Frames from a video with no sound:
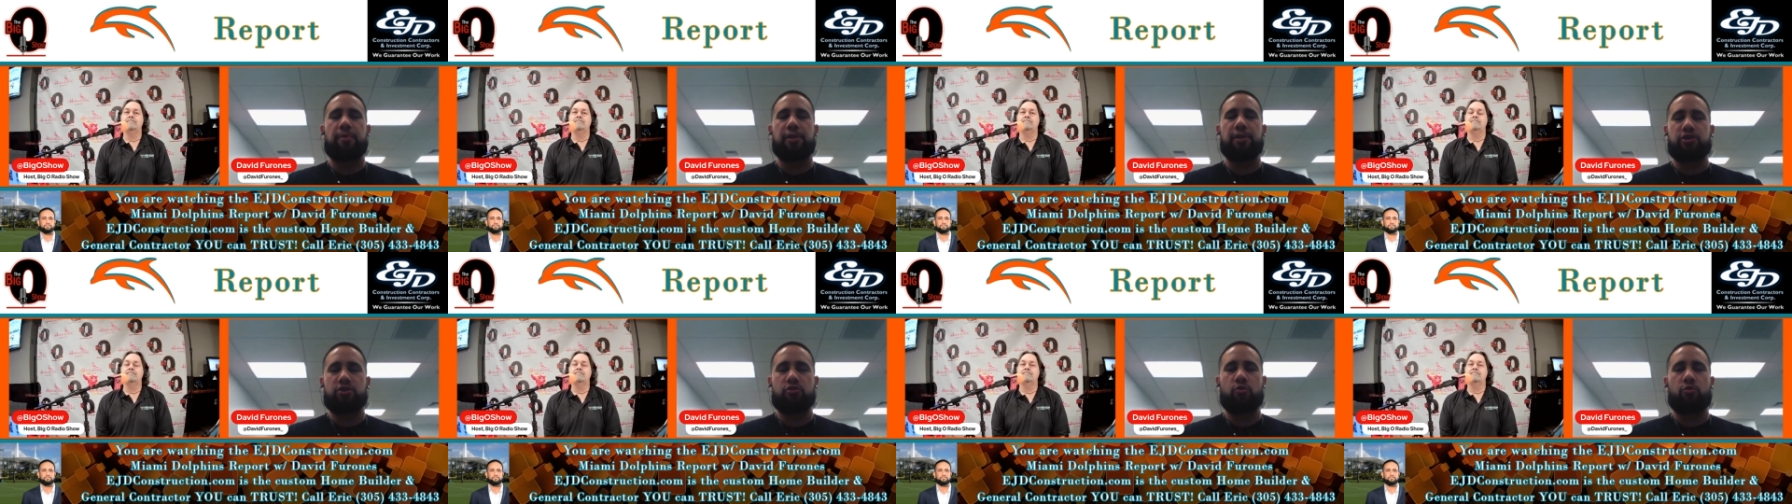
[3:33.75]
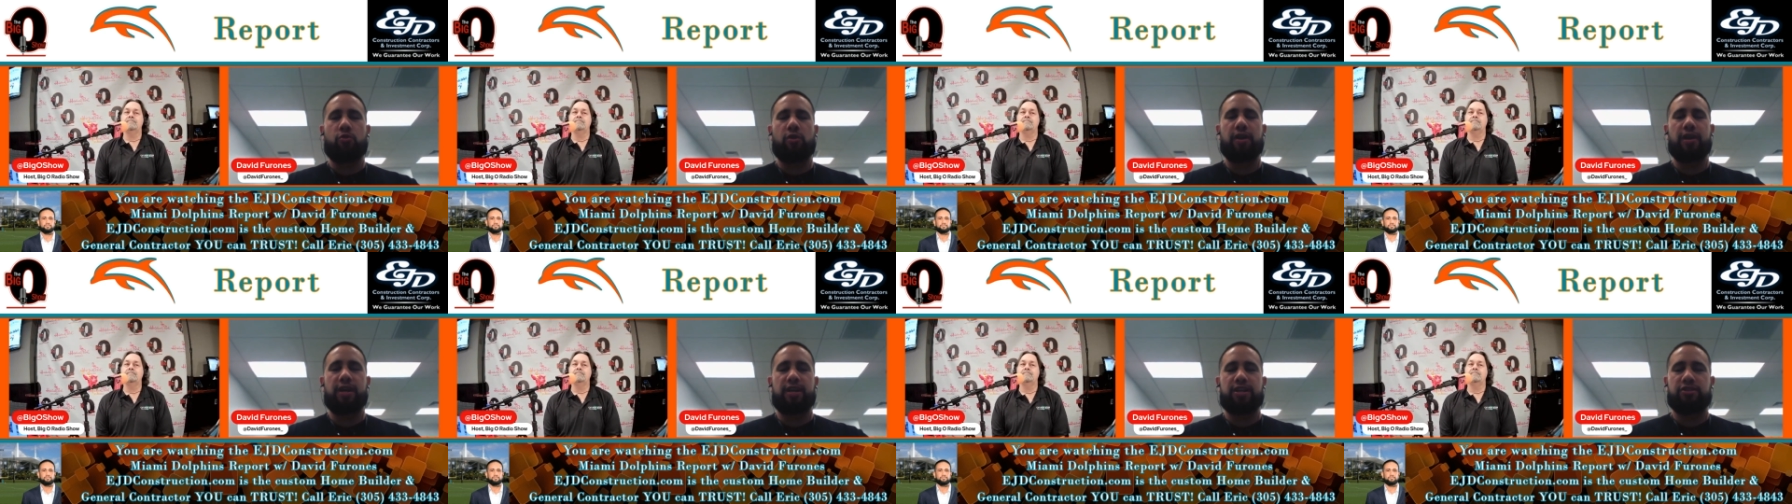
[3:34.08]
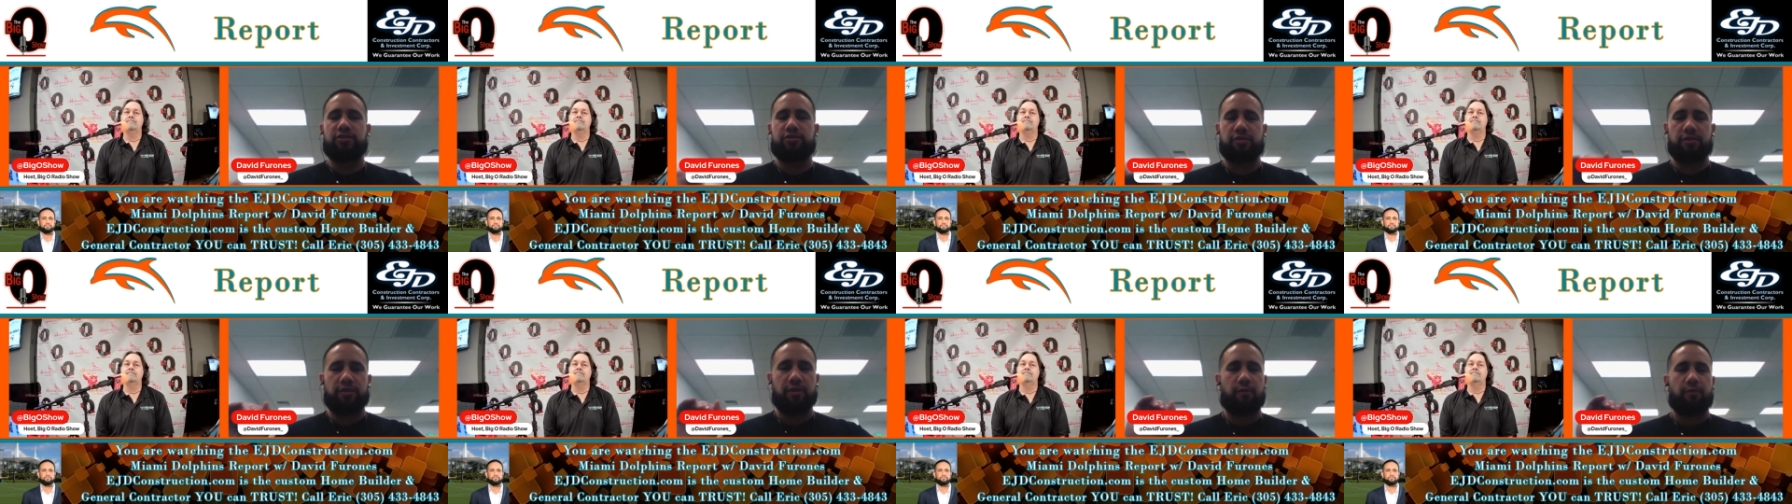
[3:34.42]
but Tua
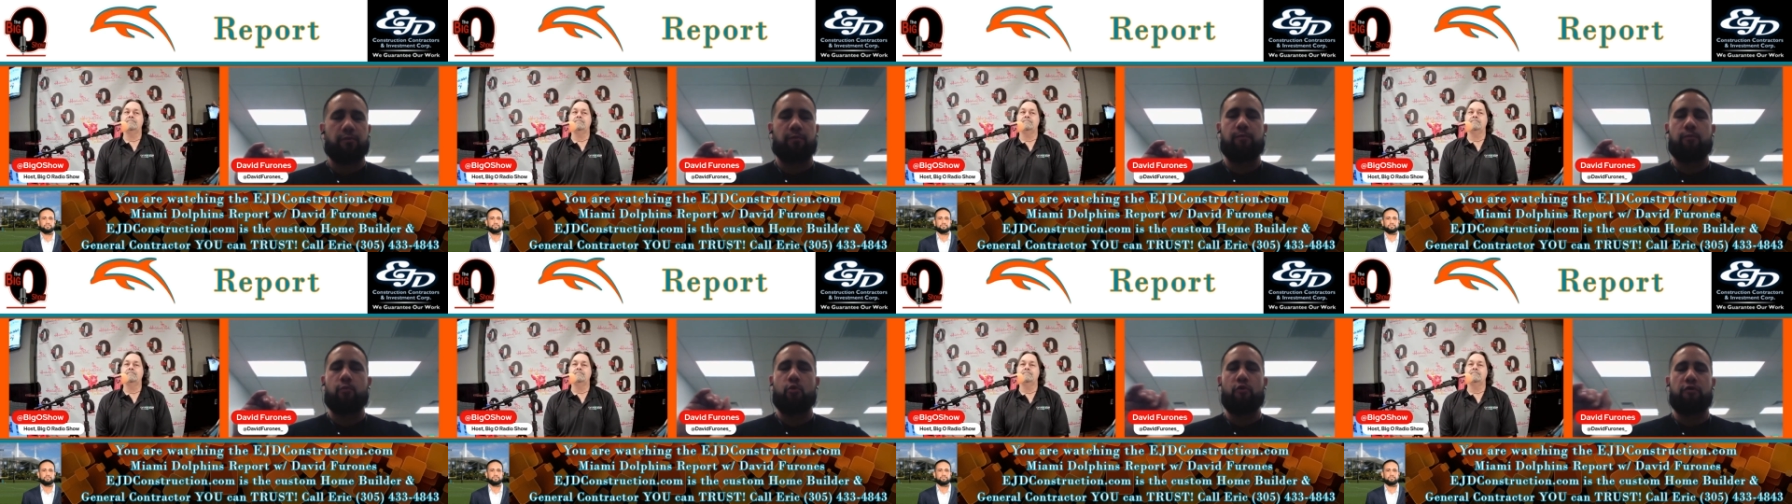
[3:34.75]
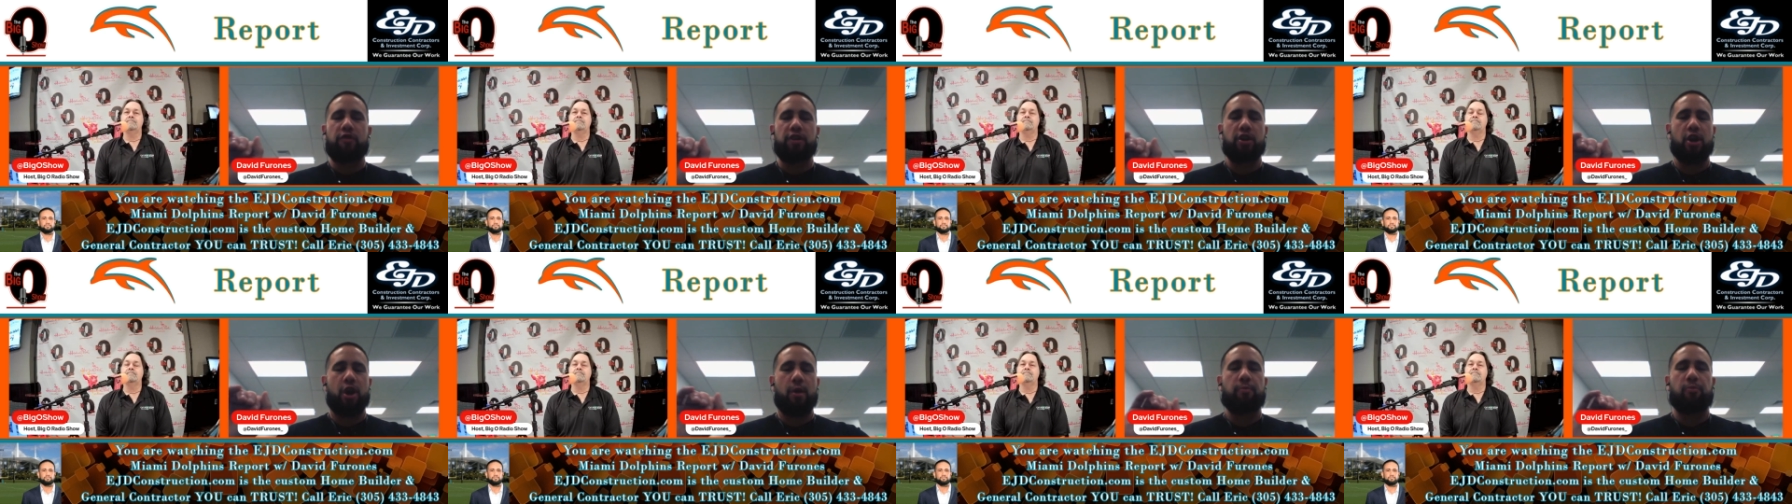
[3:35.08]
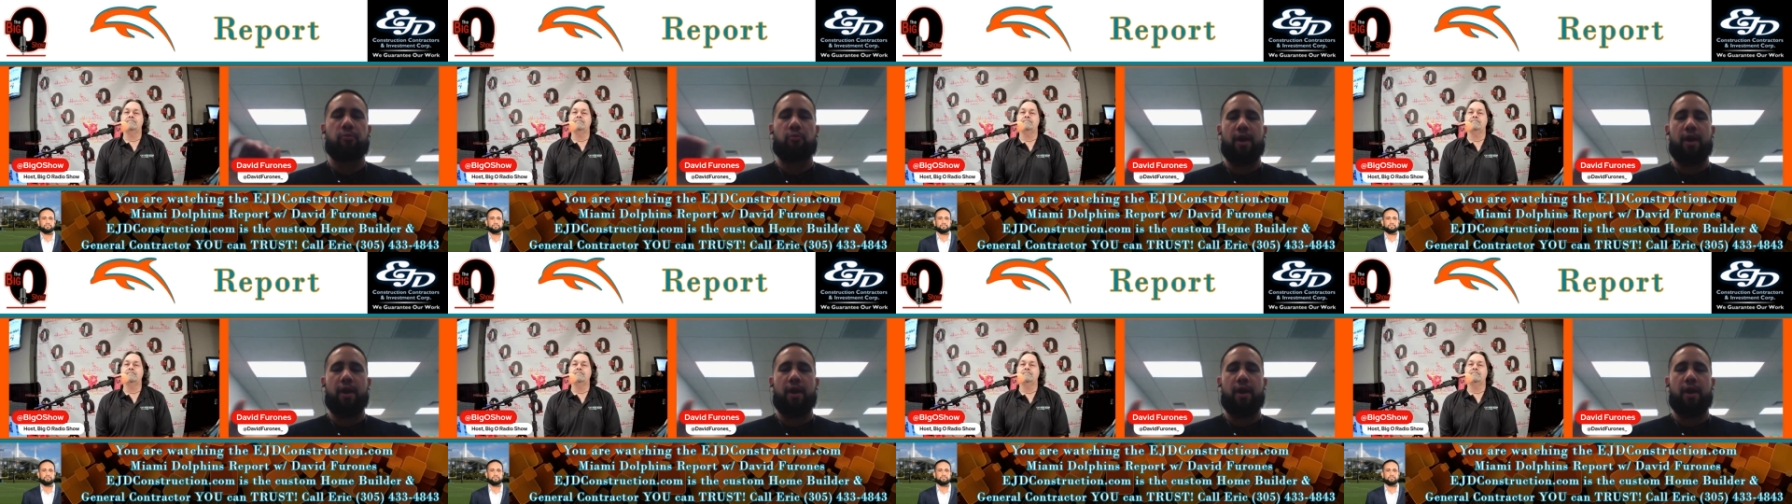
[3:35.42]
is moving up